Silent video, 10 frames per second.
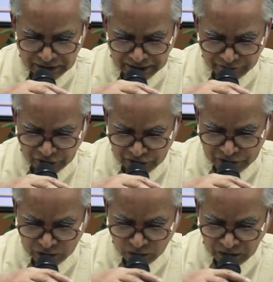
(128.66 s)
ever
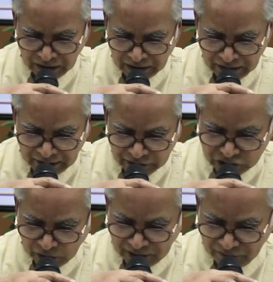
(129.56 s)
new, a
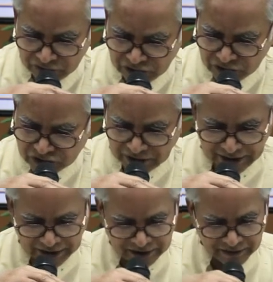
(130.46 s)
joy which is
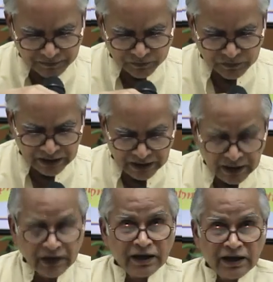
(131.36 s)
shared.
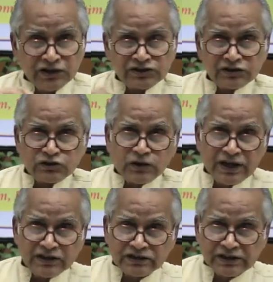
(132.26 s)
He says,
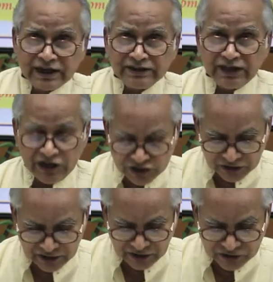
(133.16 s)
today the great
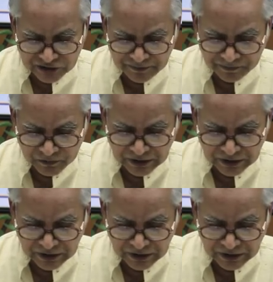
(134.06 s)
danger is